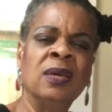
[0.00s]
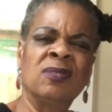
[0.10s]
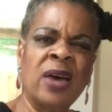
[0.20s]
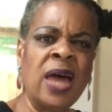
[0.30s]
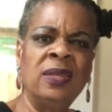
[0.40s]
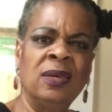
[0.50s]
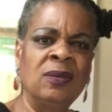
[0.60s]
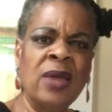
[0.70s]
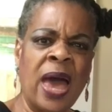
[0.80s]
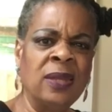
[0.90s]
so how
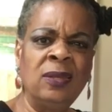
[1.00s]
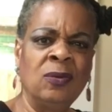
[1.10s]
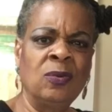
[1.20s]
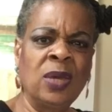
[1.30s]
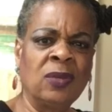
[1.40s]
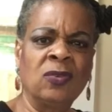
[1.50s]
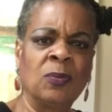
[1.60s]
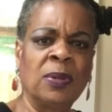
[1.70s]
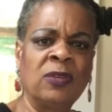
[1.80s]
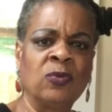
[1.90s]
do you get to the
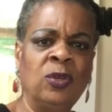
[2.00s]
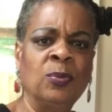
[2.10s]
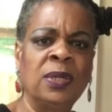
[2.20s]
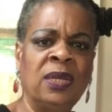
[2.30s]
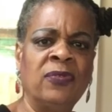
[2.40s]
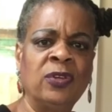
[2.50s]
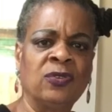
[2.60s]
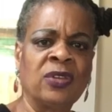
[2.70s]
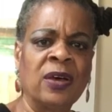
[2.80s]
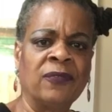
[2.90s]
place where you believe in yourself?